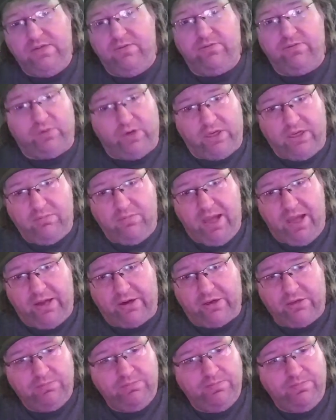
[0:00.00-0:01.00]
freaking
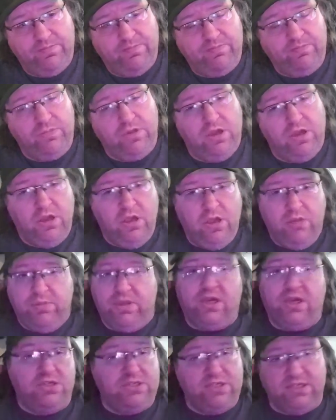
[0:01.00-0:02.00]
matter.
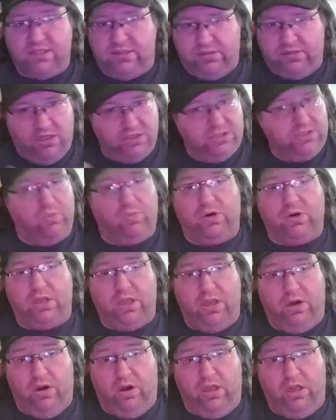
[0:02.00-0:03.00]
Because it doesn't work
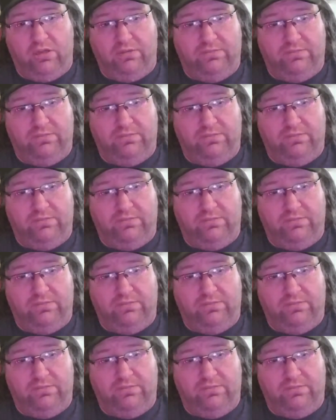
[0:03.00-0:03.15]
at all.